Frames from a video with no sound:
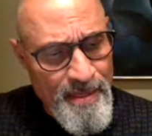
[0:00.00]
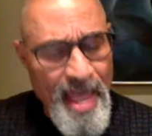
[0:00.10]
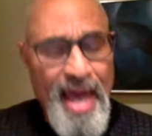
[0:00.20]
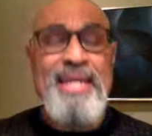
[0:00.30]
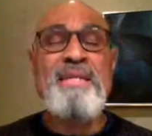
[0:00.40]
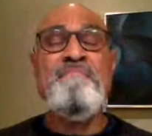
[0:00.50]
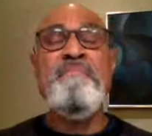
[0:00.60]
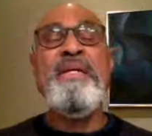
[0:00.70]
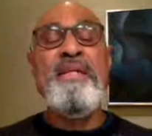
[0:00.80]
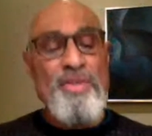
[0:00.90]
I didn't
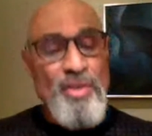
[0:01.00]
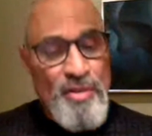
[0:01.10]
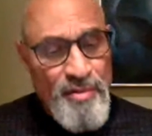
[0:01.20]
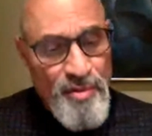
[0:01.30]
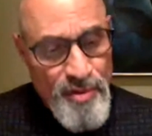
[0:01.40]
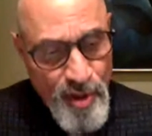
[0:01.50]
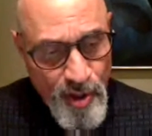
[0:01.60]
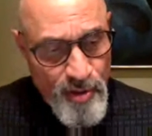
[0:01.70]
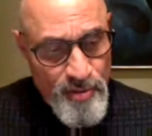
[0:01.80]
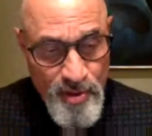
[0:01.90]
mean
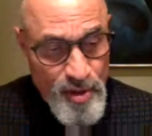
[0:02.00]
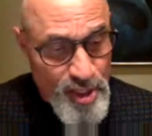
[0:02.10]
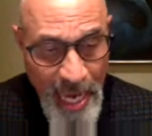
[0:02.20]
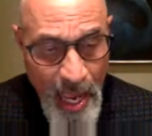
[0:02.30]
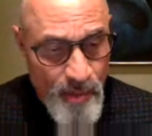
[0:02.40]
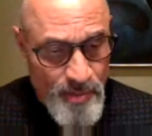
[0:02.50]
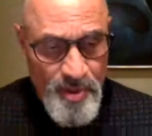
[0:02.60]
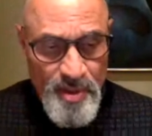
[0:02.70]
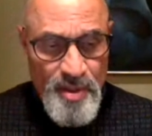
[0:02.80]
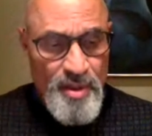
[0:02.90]
to shout,
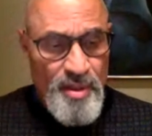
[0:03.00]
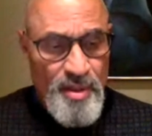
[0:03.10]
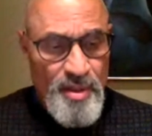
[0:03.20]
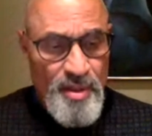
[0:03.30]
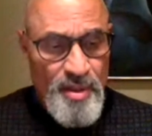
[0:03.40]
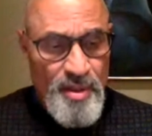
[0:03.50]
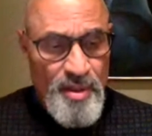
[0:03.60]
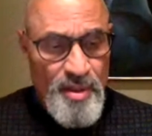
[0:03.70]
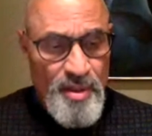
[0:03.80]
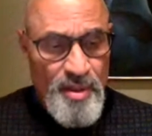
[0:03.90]
to
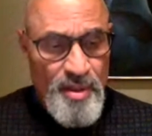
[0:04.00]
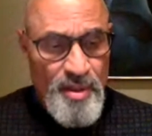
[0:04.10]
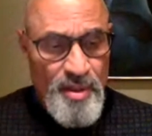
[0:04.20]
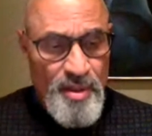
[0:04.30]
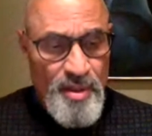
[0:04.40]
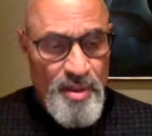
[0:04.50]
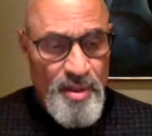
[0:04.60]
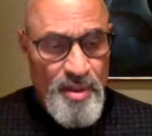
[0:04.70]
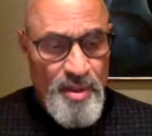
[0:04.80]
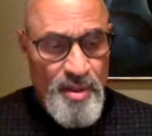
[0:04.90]
blaspheme,
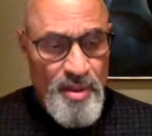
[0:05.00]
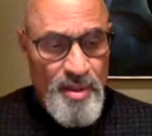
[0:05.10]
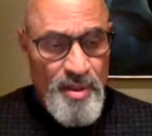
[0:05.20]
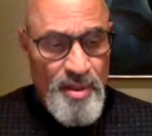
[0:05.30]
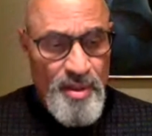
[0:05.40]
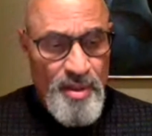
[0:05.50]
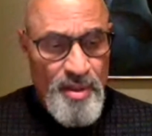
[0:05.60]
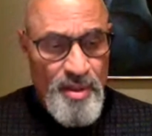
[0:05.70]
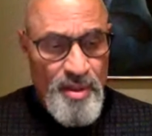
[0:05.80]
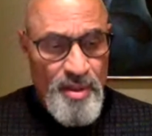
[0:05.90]
to
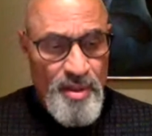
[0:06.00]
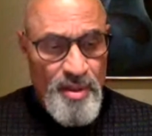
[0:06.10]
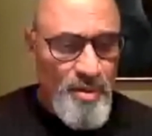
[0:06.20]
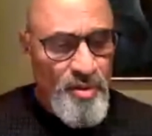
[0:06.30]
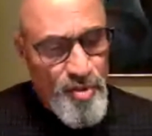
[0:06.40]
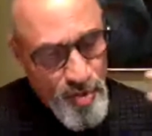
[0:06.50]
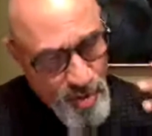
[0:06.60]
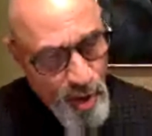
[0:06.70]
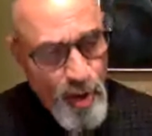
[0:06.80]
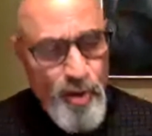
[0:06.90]
interrupt, to
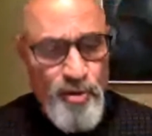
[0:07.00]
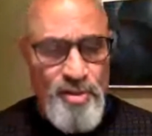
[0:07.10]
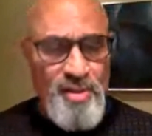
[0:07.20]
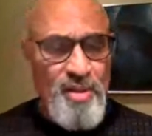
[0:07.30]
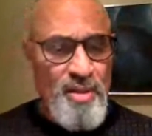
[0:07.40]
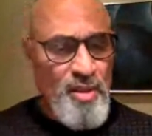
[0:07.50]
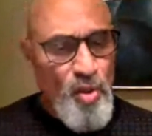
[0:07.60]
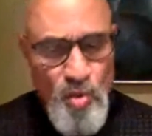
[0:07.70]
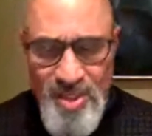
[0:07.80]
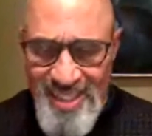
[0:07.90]
curse,
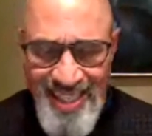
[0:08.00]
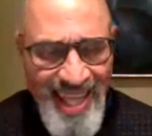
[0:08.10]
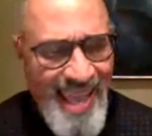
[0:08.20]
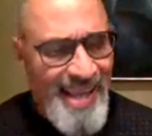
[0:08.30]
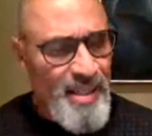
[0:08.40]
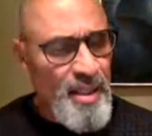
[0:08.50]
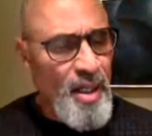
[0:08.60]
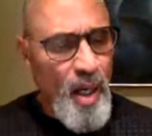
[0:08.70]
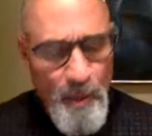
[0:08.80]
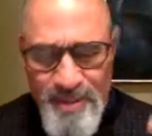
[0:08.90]
use slang,
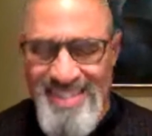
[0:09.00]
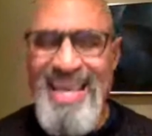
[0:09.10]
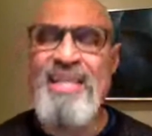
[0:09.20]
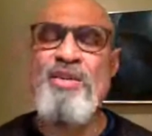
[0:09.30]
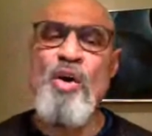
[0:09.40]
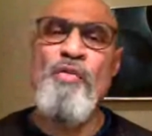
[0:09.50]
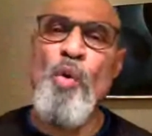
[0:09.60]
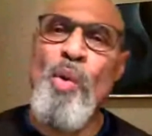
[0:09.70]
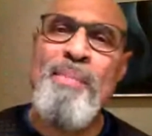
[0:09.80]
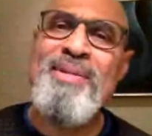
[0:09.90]
obsess over
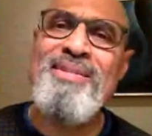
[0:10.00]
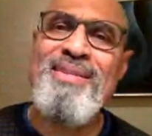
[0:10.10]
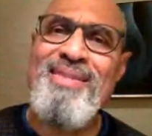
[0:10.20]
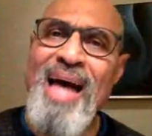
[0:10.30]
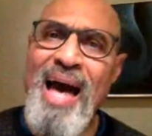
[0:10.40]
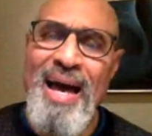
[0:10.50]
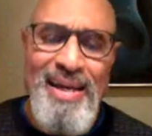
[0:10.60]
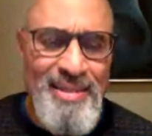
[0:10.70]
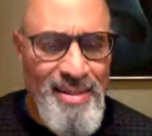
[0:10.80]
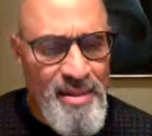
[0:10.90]
women's
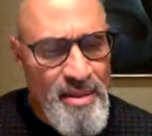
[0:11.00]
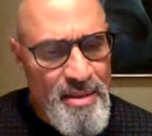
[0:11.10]
thighs.